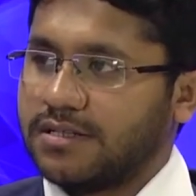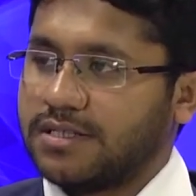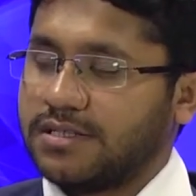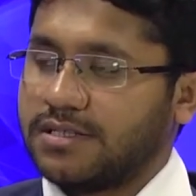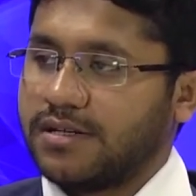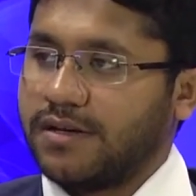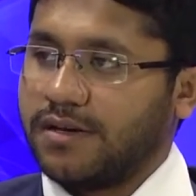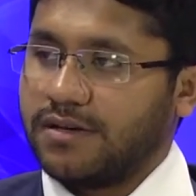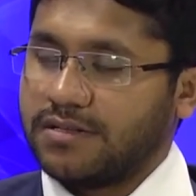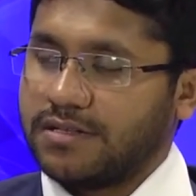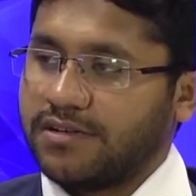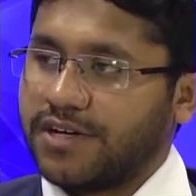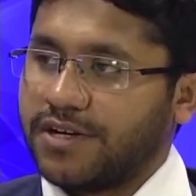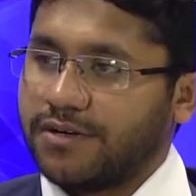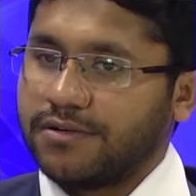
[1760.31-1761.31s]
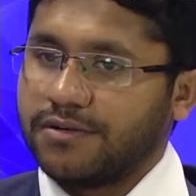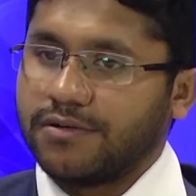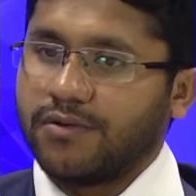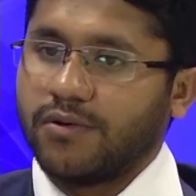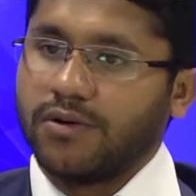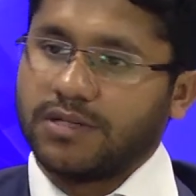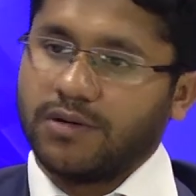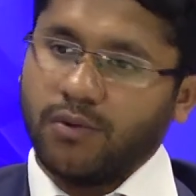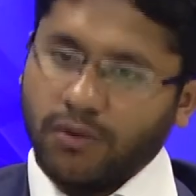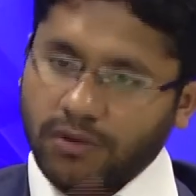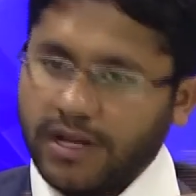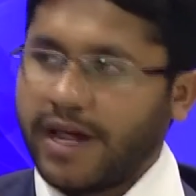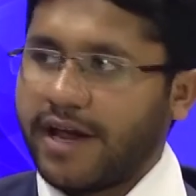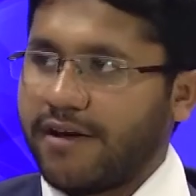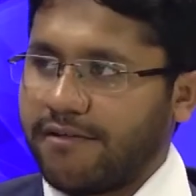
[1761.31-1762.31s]
Srinagar or the
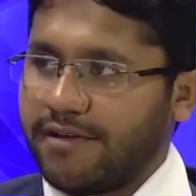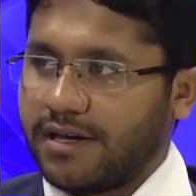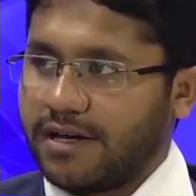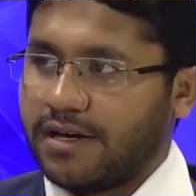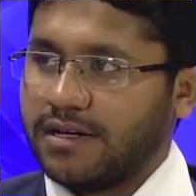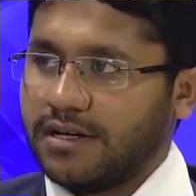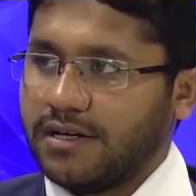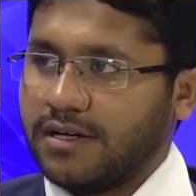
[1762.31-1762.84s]
whole area?